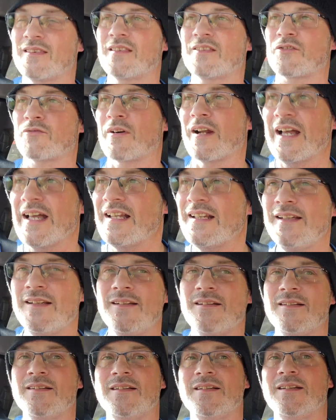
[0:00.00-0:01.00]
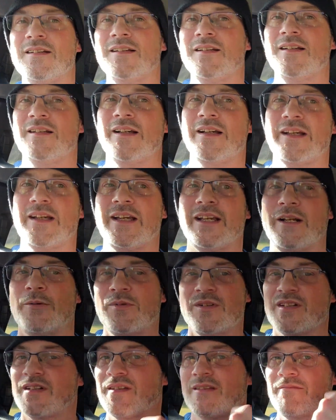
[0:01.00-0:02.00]
thread and it would
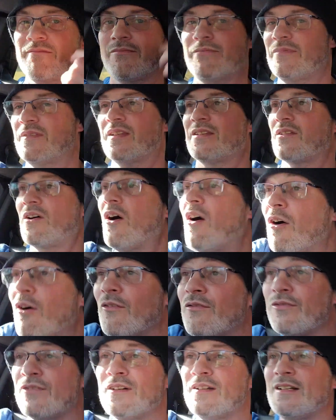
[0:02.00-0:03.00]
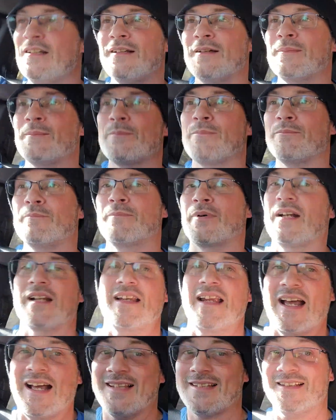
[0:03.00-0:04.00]
just dissolve, but it
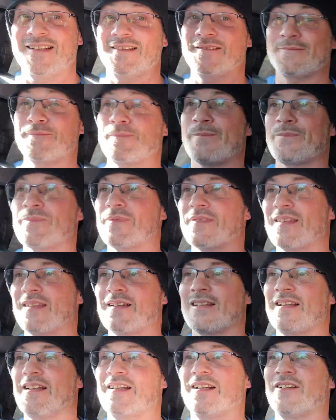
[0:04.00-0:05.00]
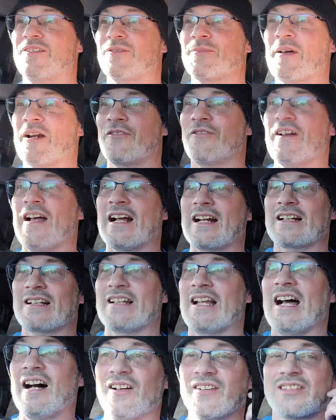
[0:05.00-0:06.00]
hasn't. And as a matter of fact,
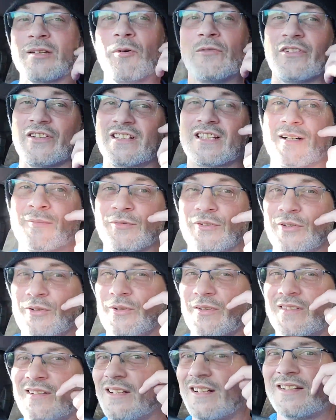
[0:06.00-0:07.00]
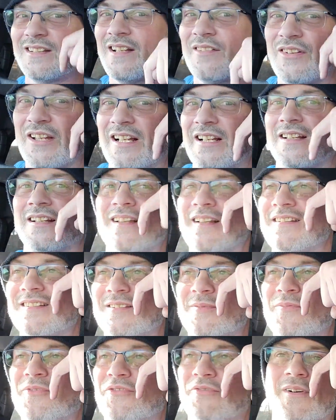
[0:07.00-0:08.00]
now some of it's come loose and I just have like
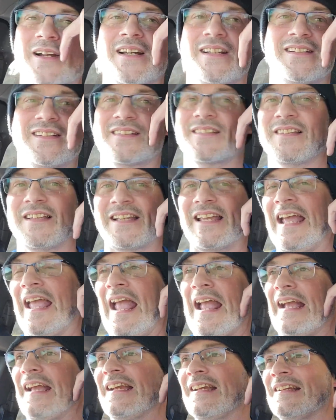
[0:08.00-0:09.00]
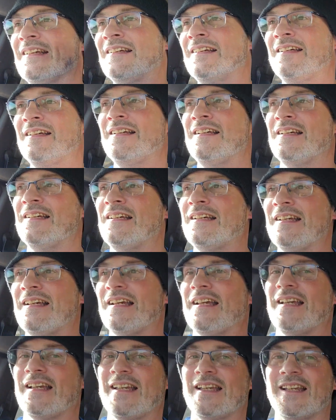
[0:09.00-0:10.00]
some thread just like hanging
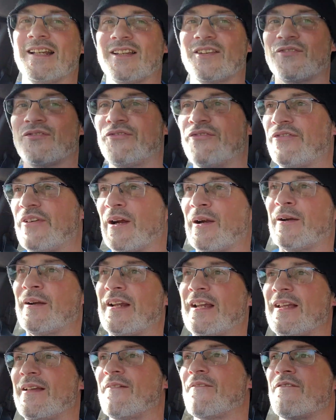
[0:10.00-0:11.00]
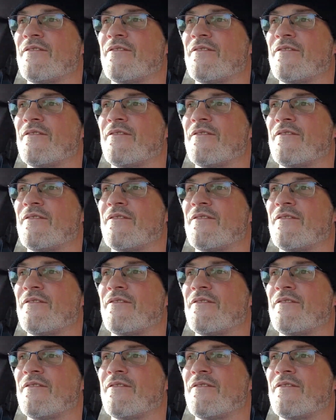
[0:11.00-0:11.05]
and it's very,